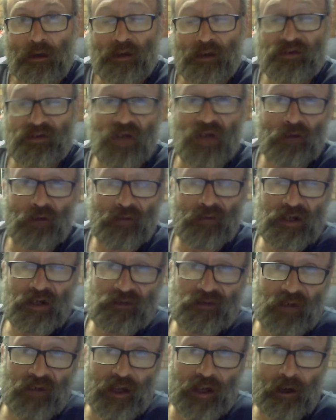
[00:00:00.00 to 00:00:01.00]
So for
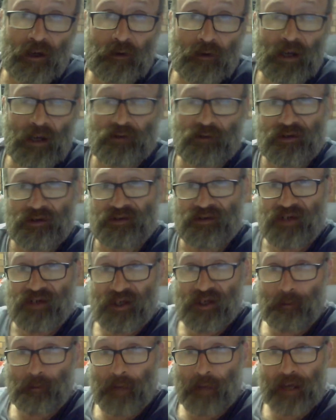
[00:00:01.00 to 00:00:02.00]
this video, as you can see
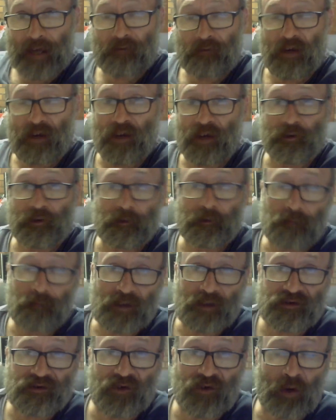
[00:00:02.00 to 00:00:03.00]
in the background,
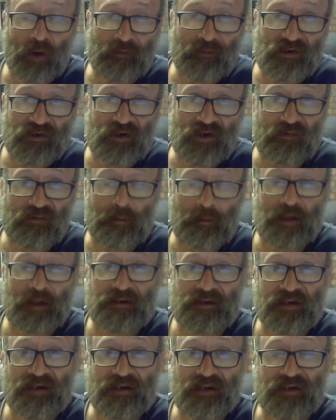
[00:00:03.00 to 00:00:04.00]
it's time for server
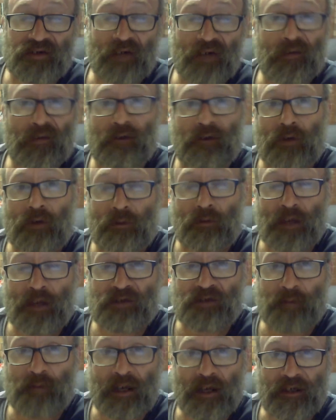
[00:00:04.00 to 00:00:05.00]
PC stuff here at Old
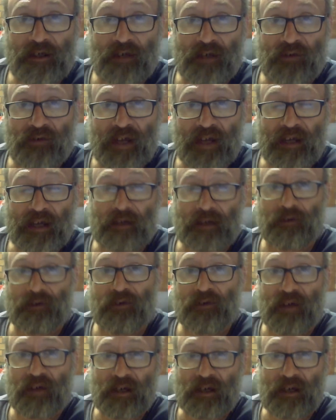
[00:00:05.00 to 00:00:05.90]
Mate's Backyard Tech. And,